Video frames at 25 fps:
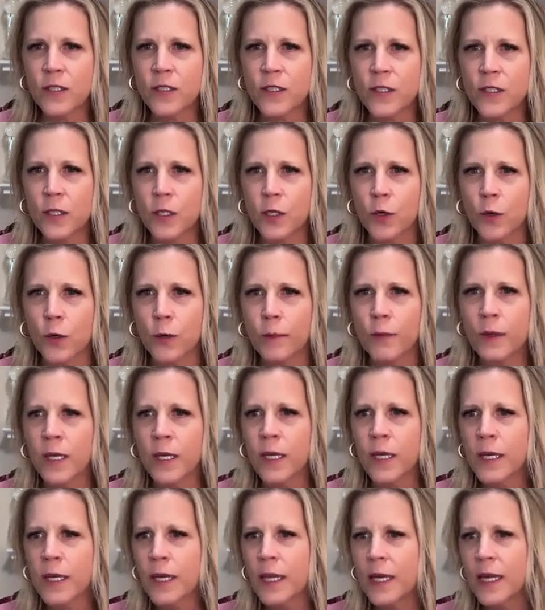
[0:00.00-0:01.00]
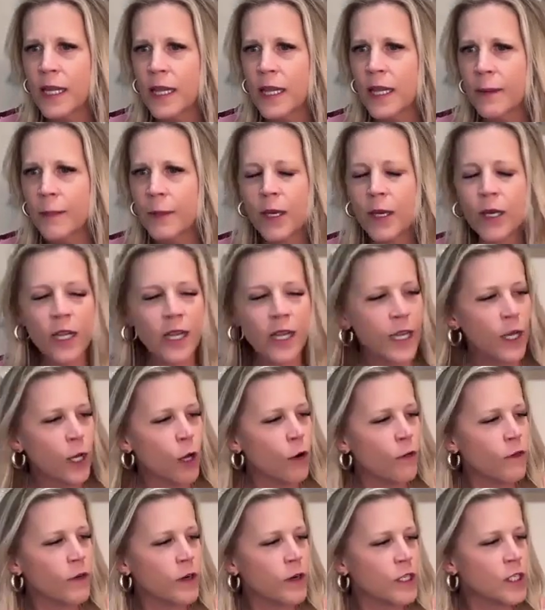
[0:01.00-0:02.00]
in our Zoom. Let me
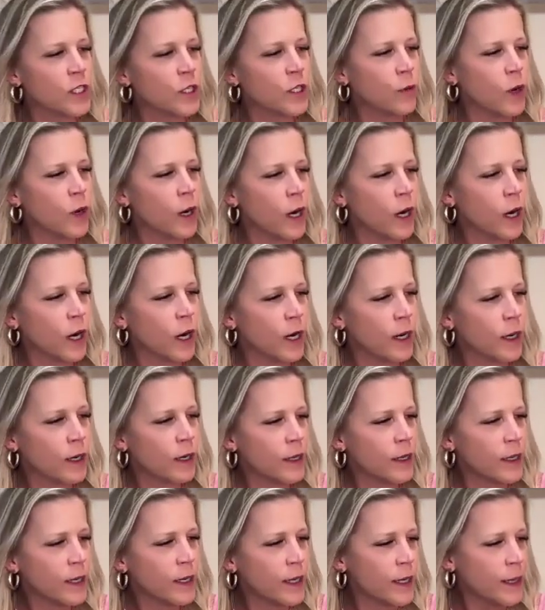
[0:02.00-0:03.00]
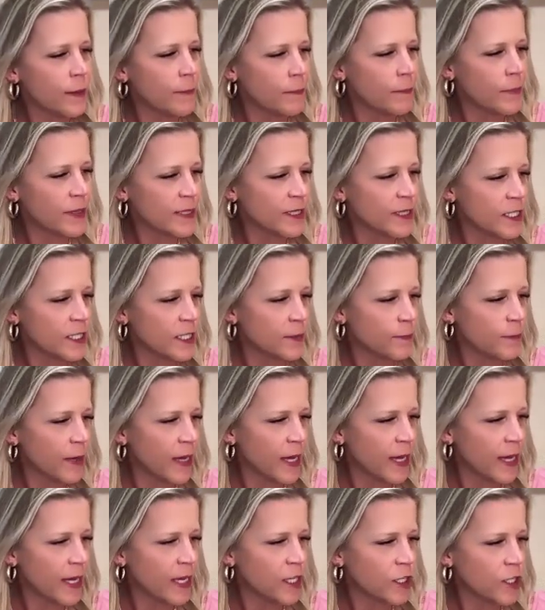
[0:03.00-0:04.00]
click over to our business
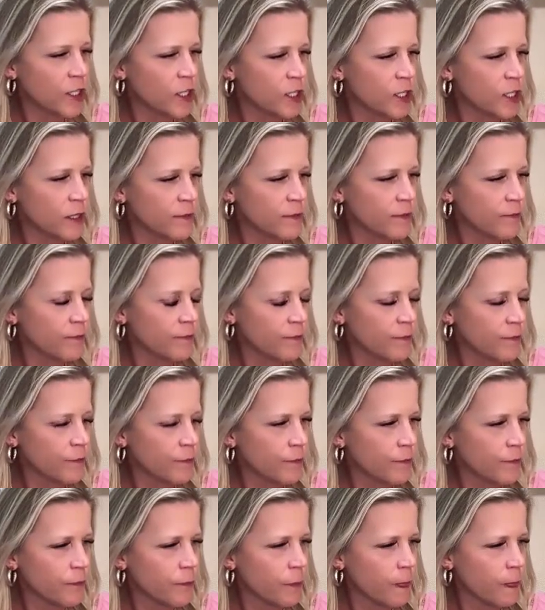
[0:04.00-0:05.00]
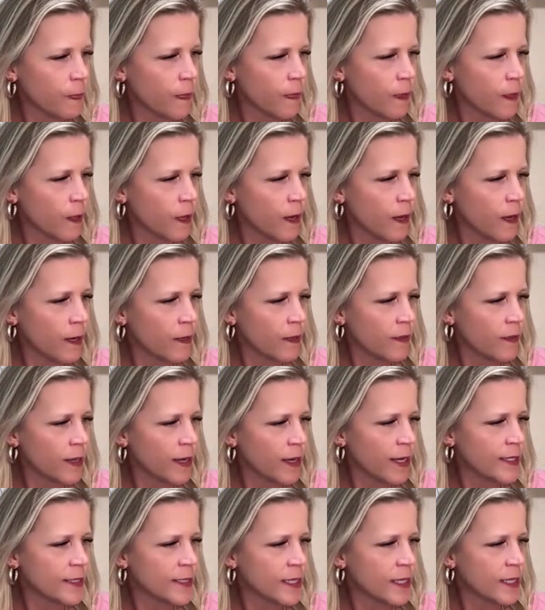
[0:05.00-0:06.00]
page. I don't
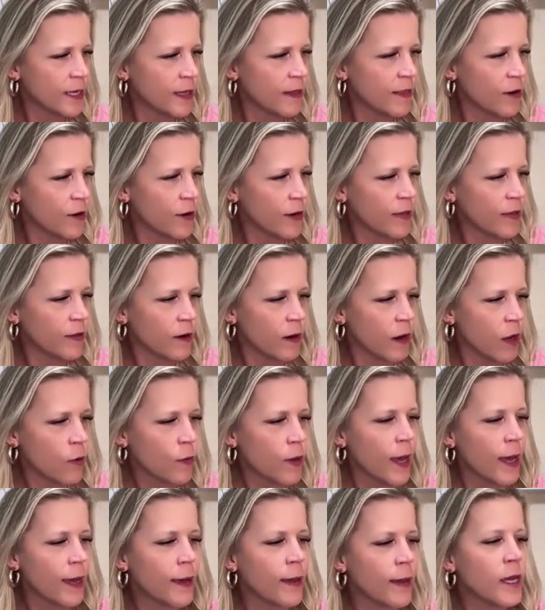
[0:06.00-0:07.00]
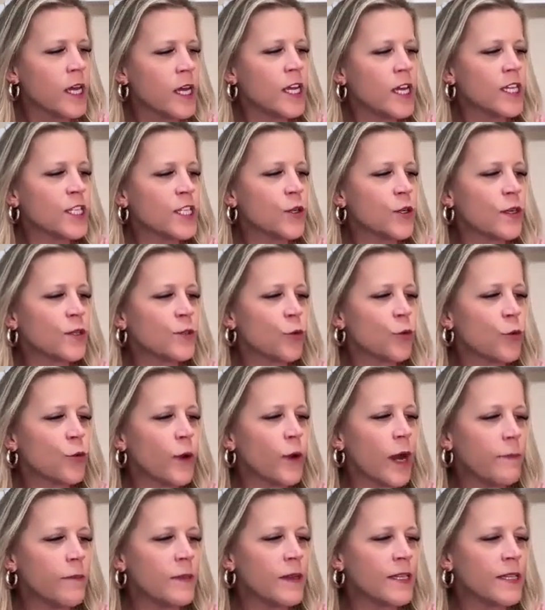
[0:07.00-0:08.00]
think I see any there either. Okay, so as we
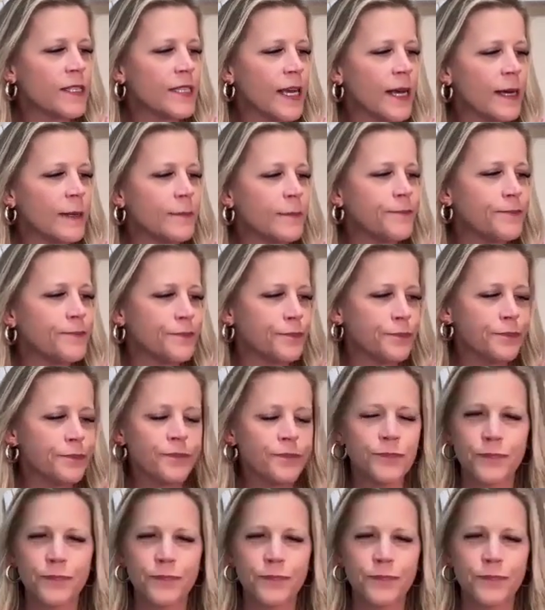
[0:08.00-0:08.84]
wrap this up,